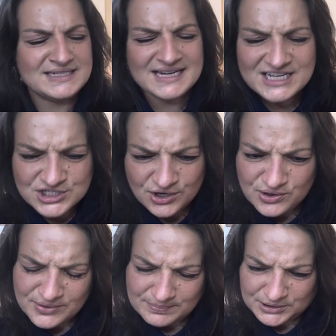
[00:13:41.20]
Did I show you
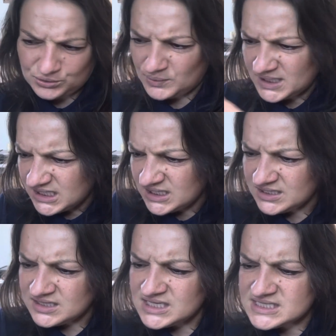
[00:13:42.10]
the blue one?
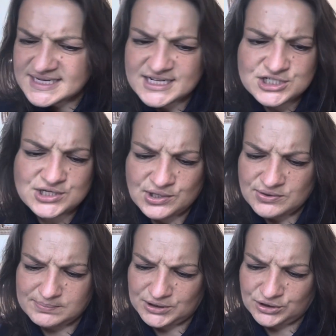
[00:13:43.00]
Did I show you
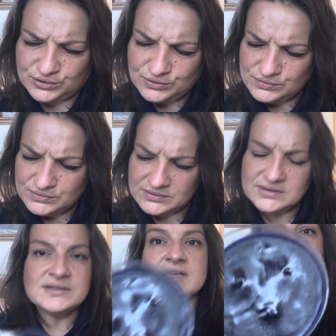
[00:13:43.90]
the blue?
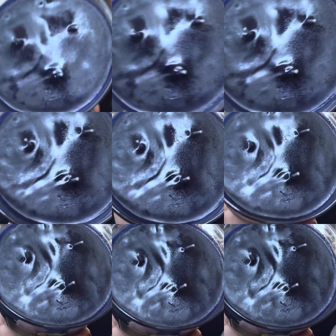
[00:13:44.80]
Here's the blue.